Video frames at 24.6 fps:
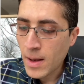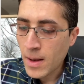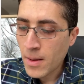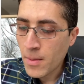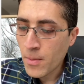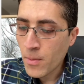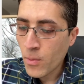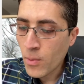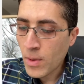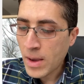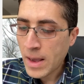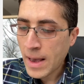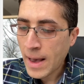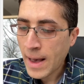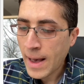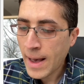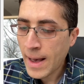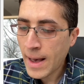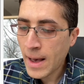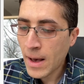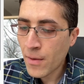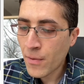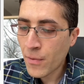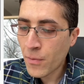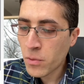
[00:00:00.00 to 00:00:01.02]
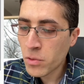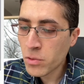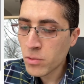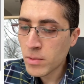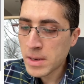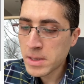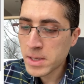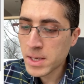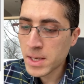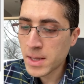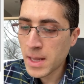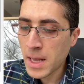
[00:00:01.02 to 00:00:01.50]
We have for
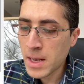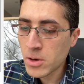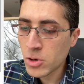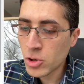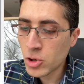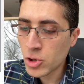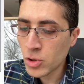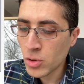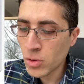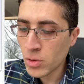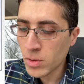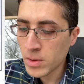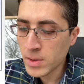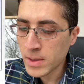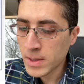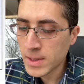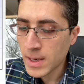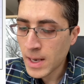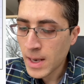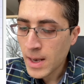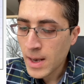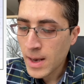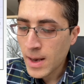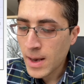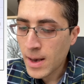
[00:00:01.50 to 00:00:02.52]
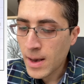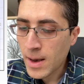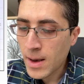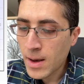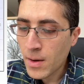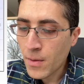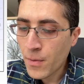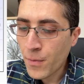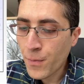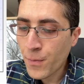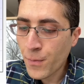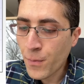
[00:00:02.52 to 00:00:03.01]
residentials
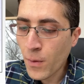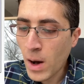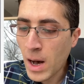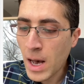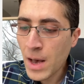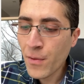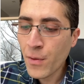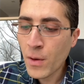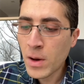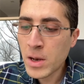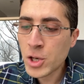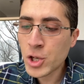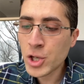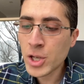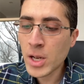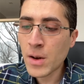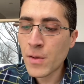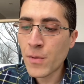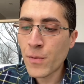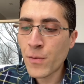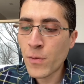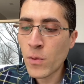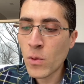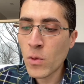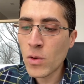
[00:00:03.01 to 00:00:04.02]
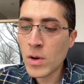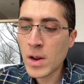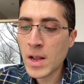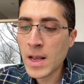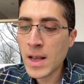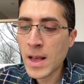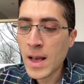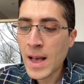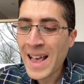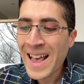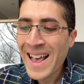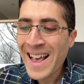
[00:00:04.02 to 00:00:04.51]

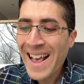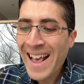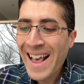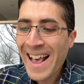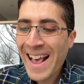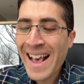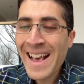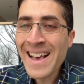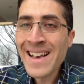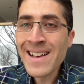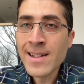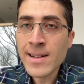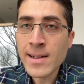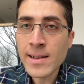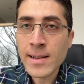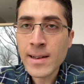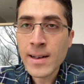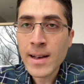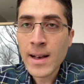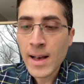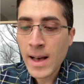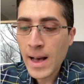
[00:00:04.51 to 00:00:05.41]
548